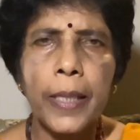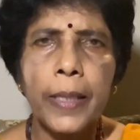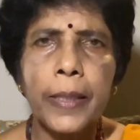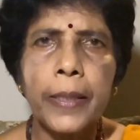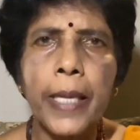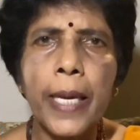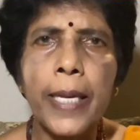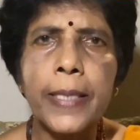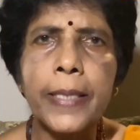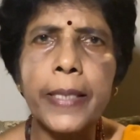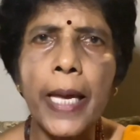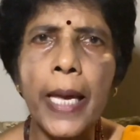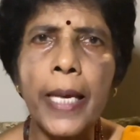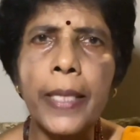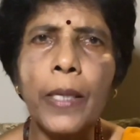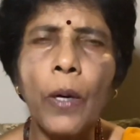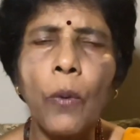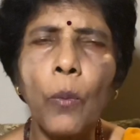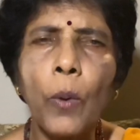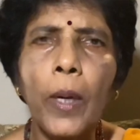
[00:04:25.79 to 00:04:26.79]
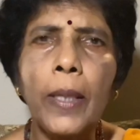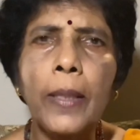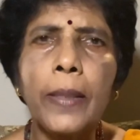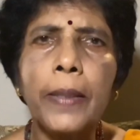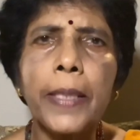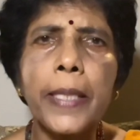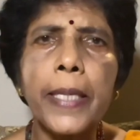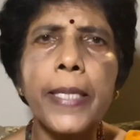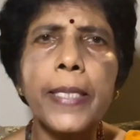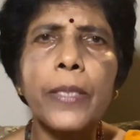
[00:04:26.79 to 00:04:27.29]
They say the
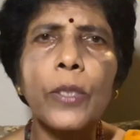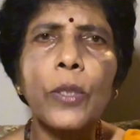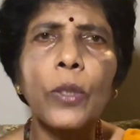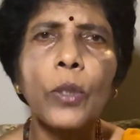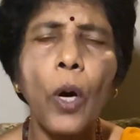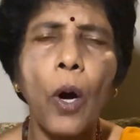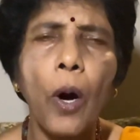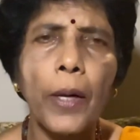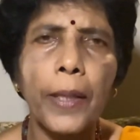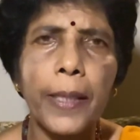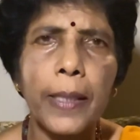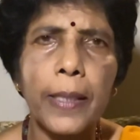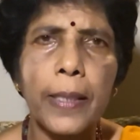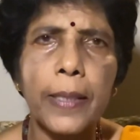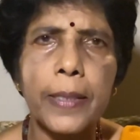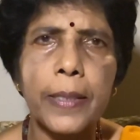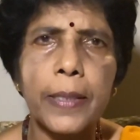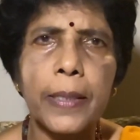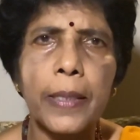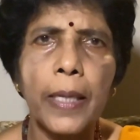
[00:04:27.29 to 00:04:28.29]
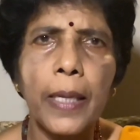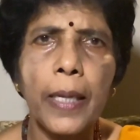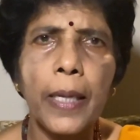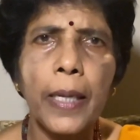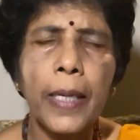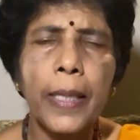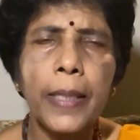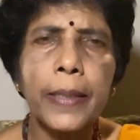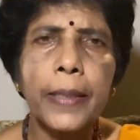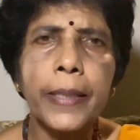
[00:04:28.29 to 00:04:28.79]
world is godless.
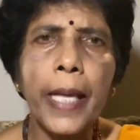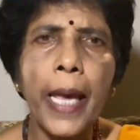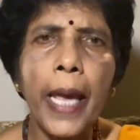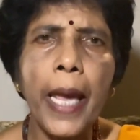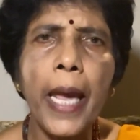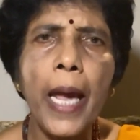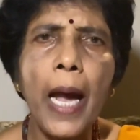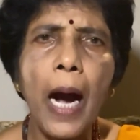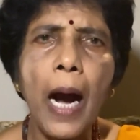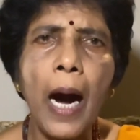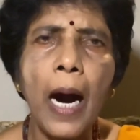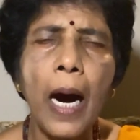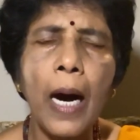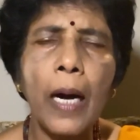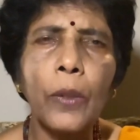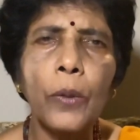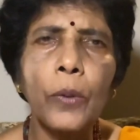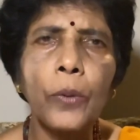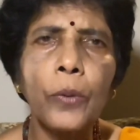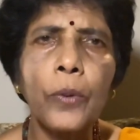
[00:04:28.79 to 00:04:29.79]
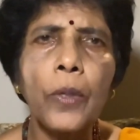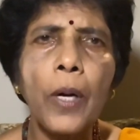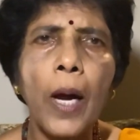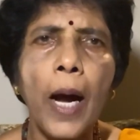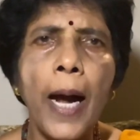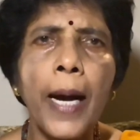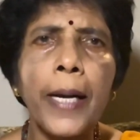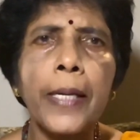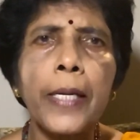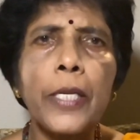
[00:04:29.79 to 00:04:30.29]
Te ahur
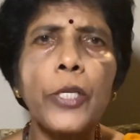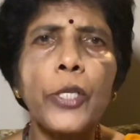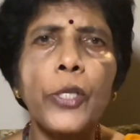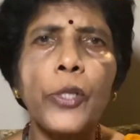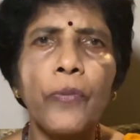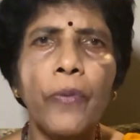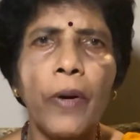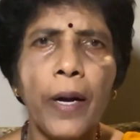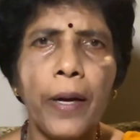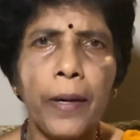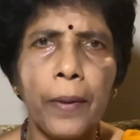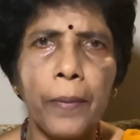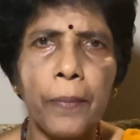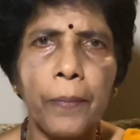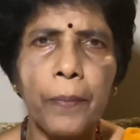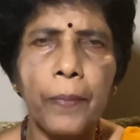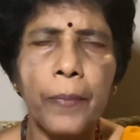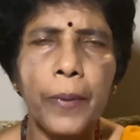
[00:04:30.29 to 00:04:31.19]
anishvaram.